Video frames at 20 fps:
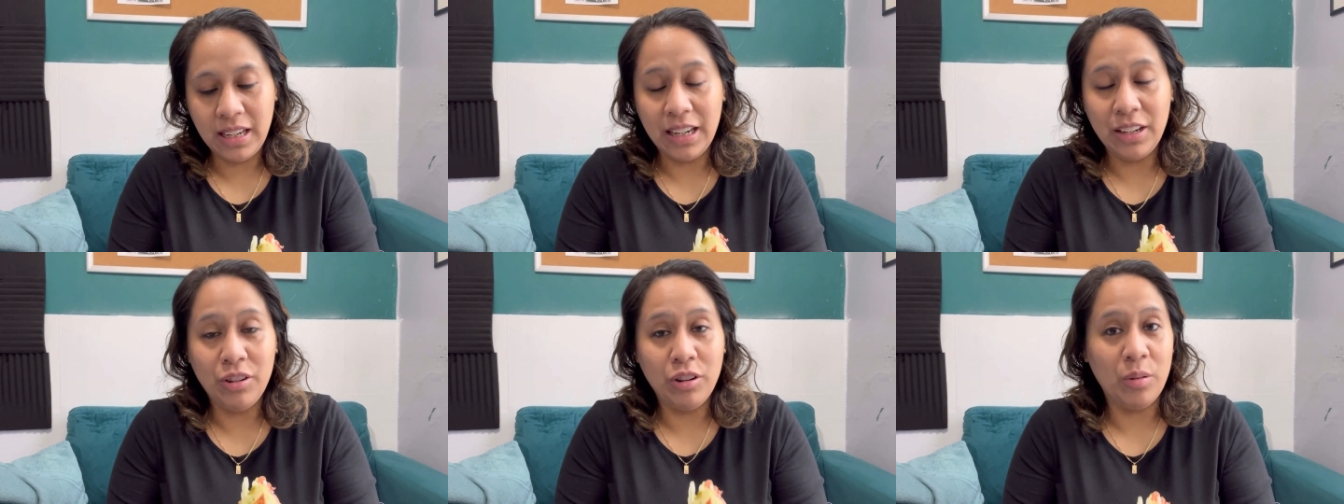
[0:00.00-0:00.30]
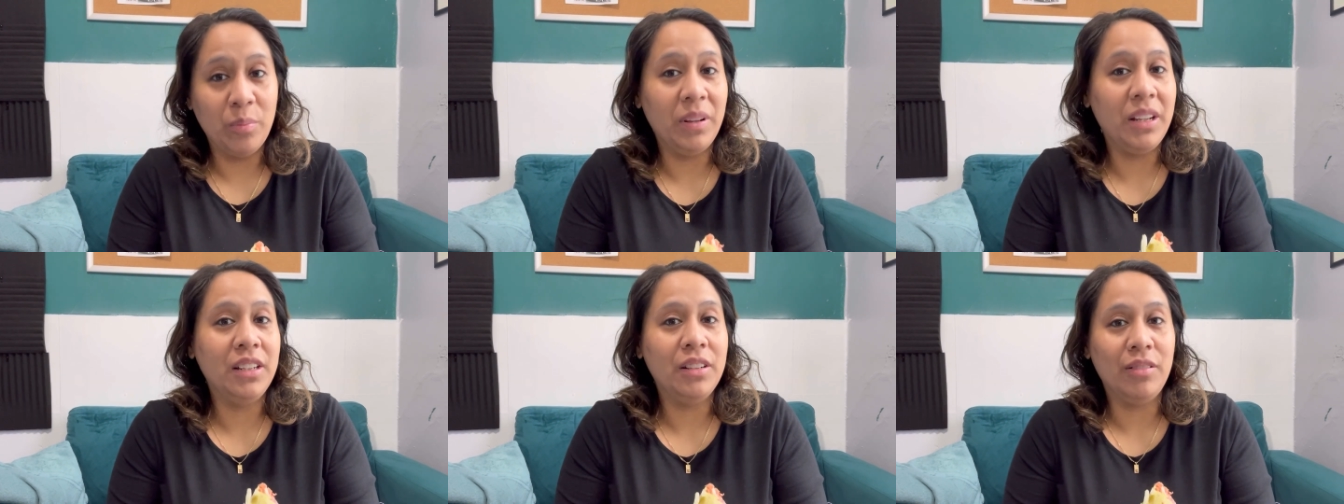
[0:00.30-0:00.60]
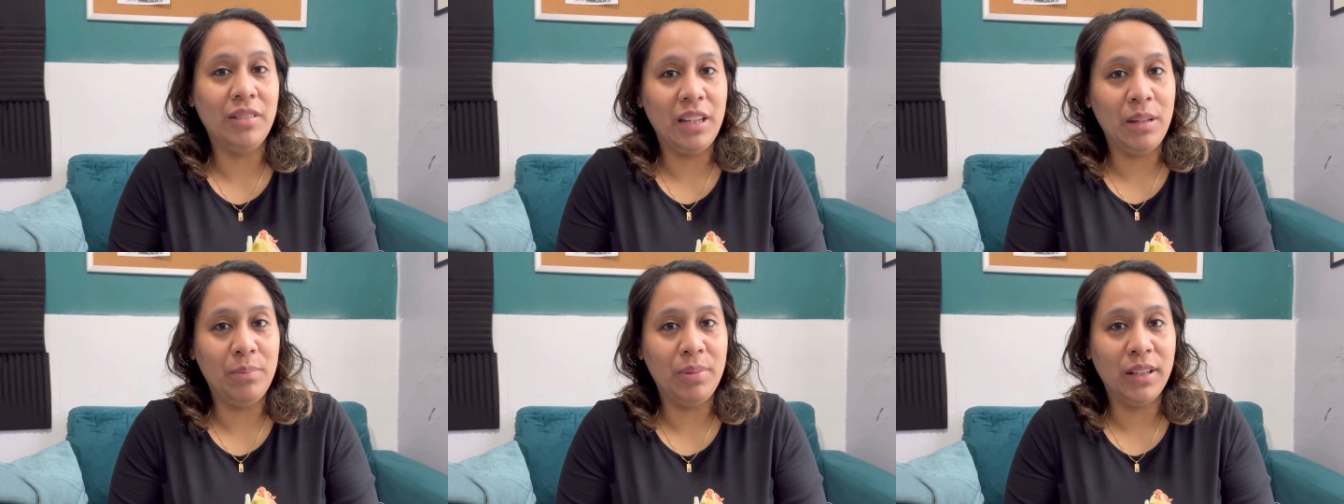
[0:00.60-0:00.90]
I normally
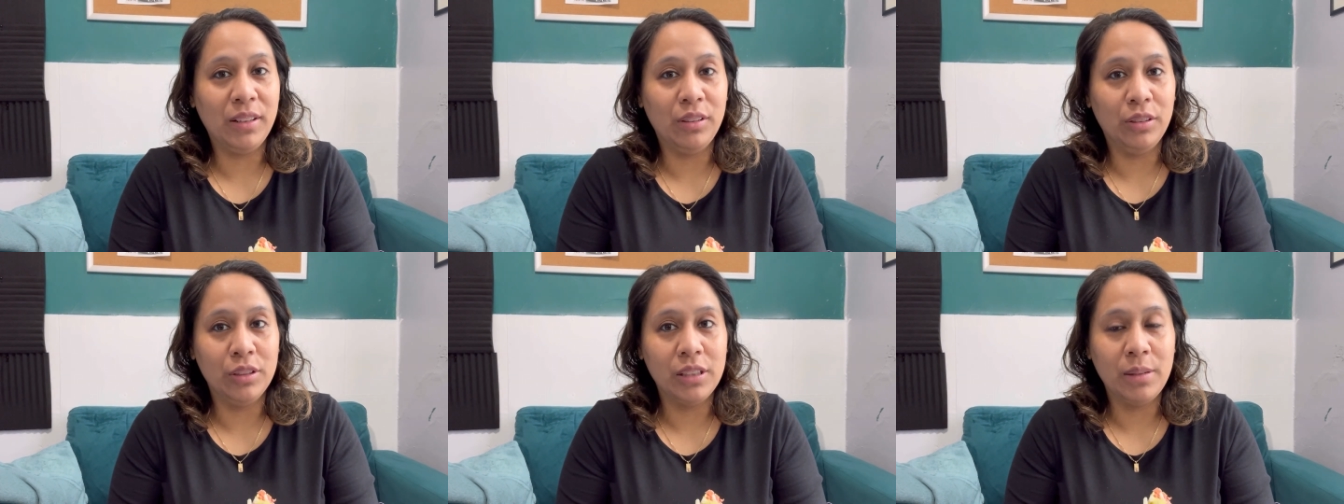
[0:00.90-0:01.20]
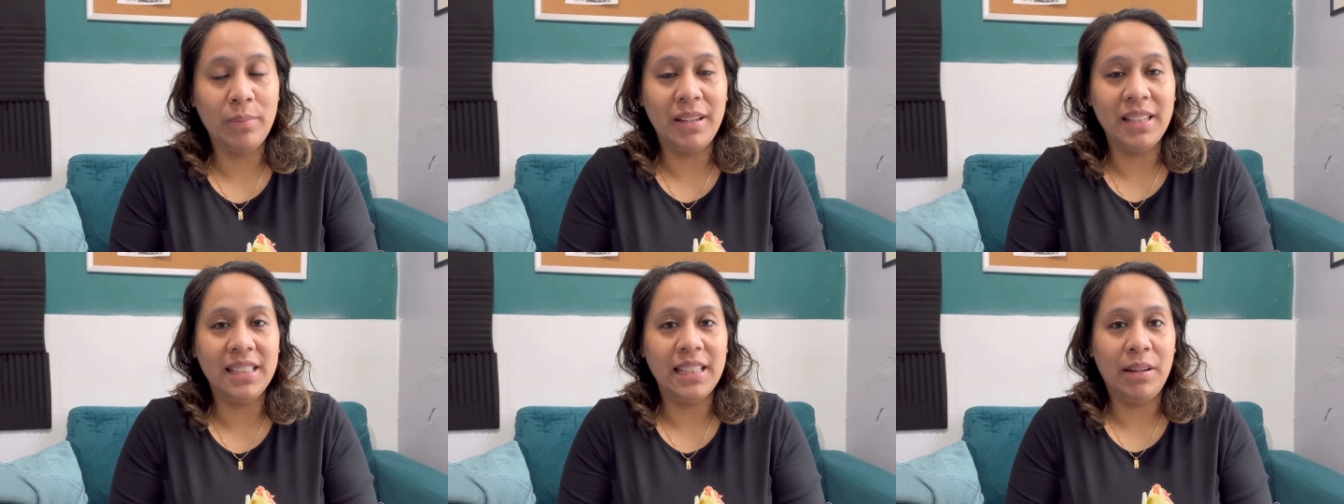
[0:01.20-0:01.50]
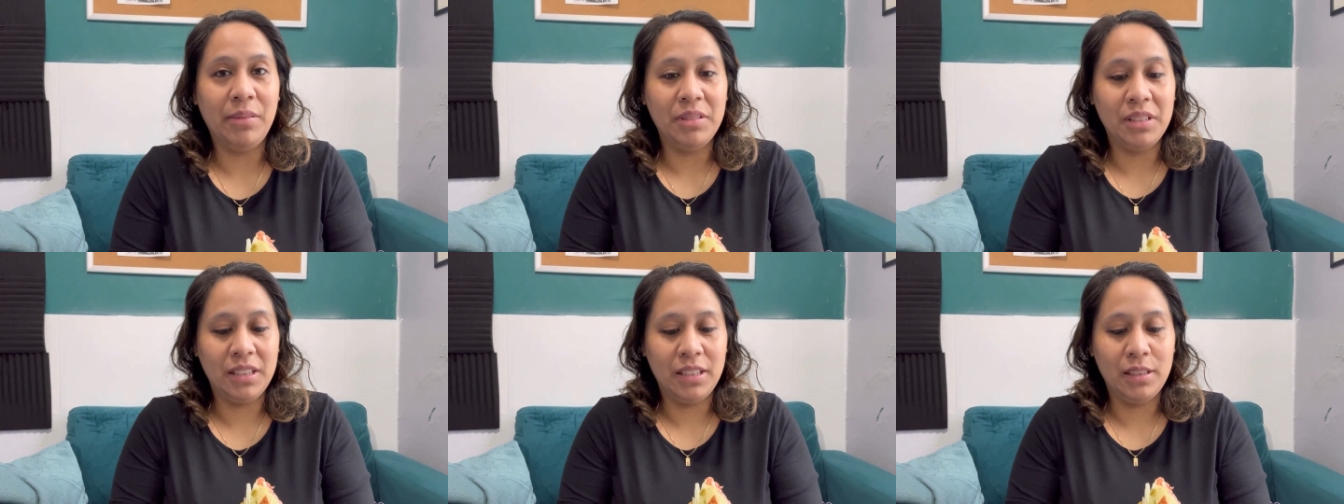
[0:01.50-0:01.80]
don't eat pickles in my
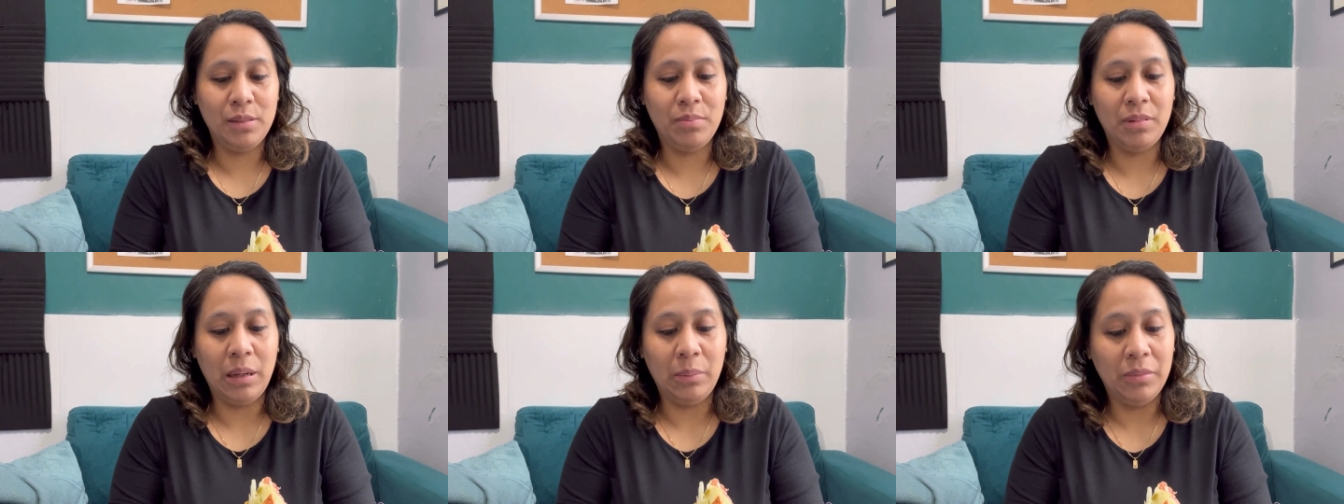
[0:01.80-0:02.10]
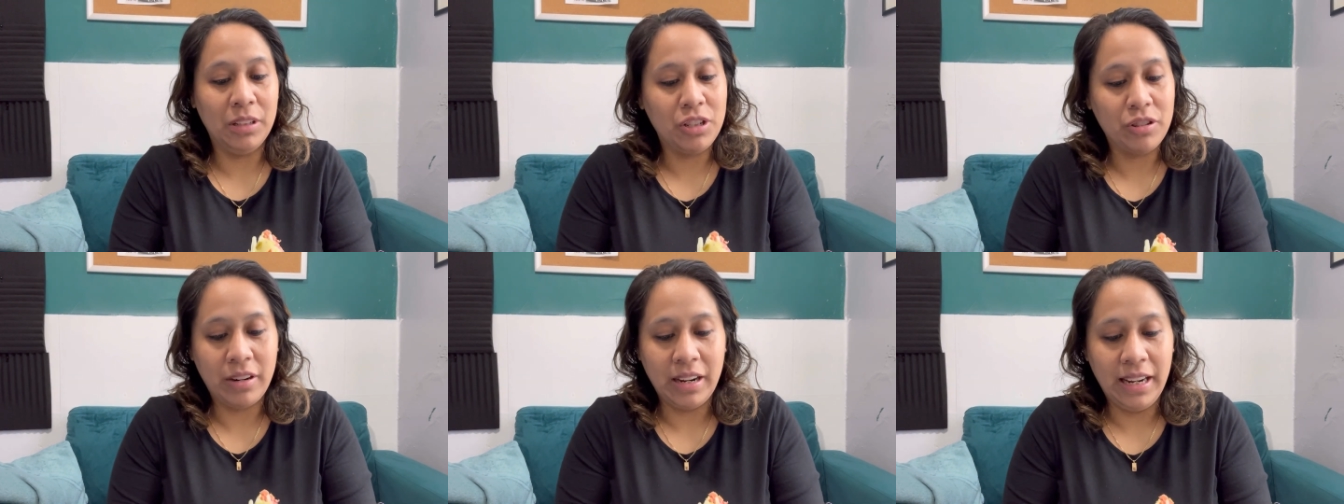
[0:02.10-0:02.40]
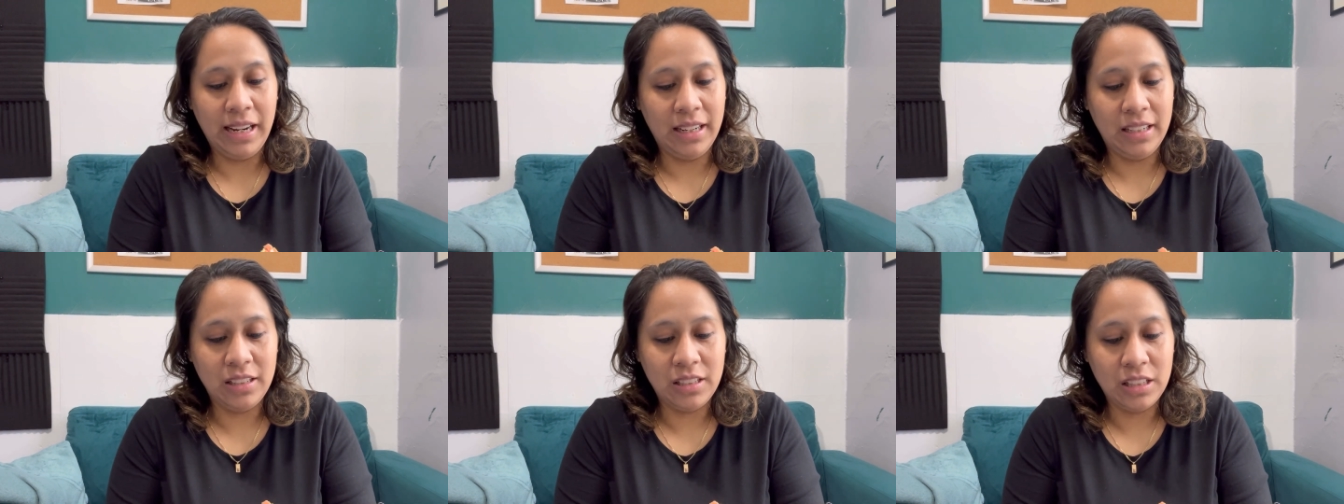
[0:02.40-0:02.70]
sandwiches, but I'm gonna
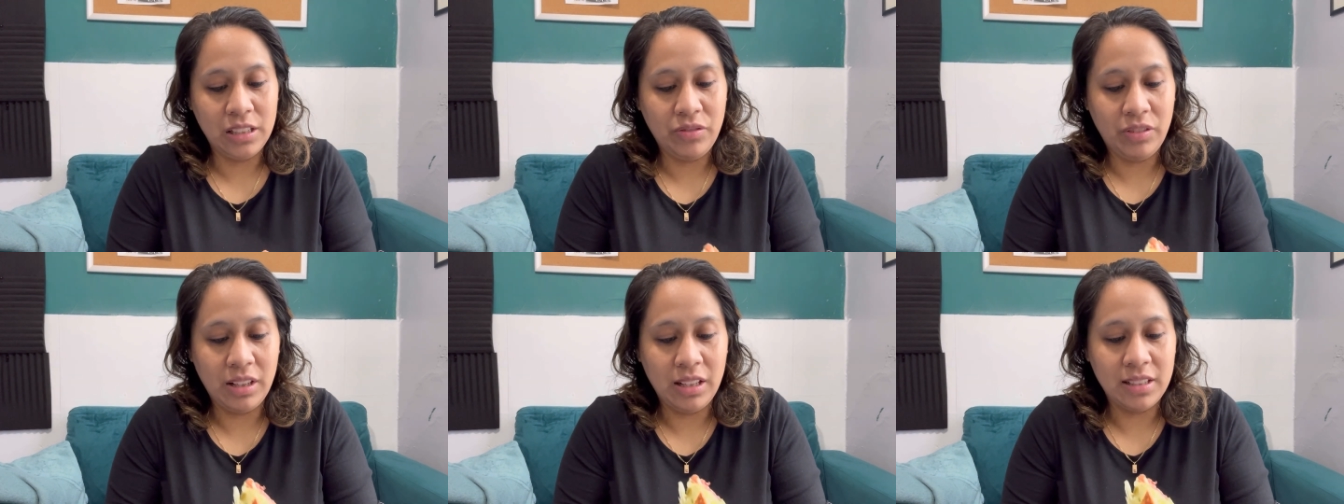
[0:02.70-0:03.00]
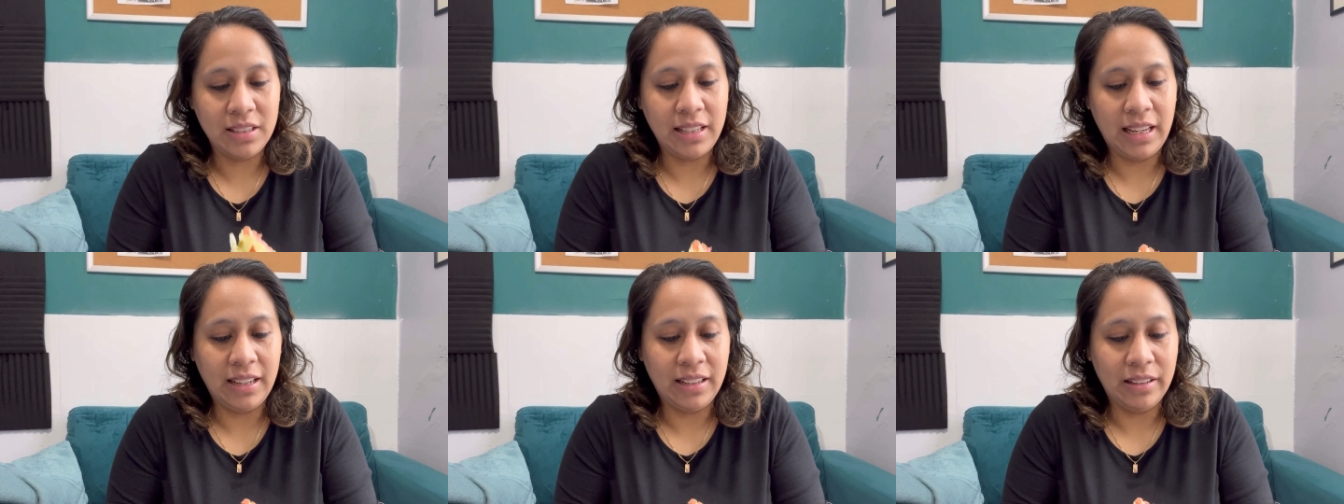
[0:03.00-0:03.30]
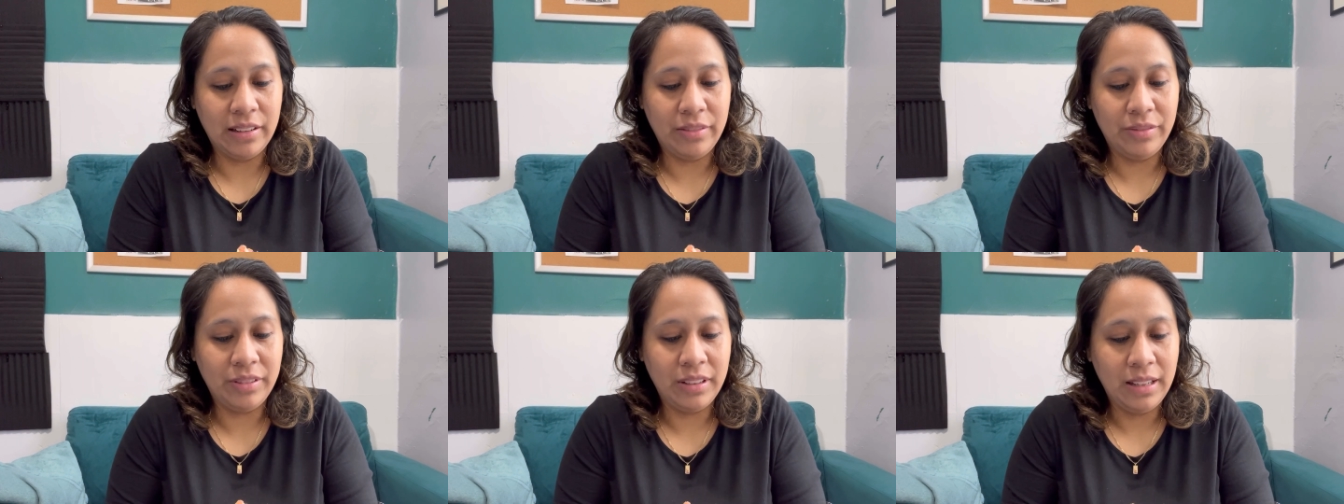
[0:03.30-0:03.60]
try it just for the sake
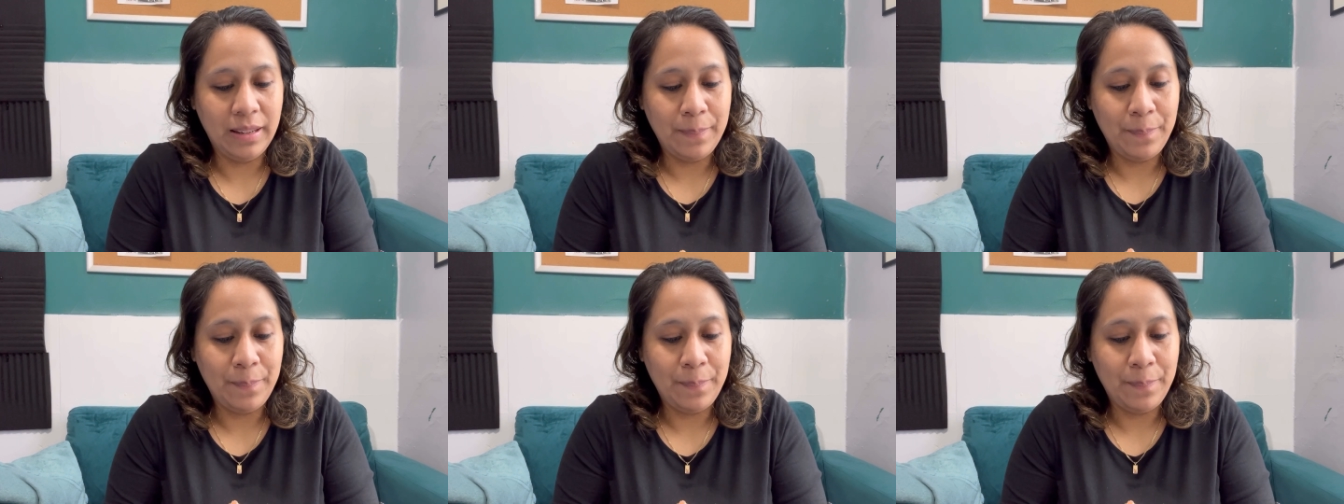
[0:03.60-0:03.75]
of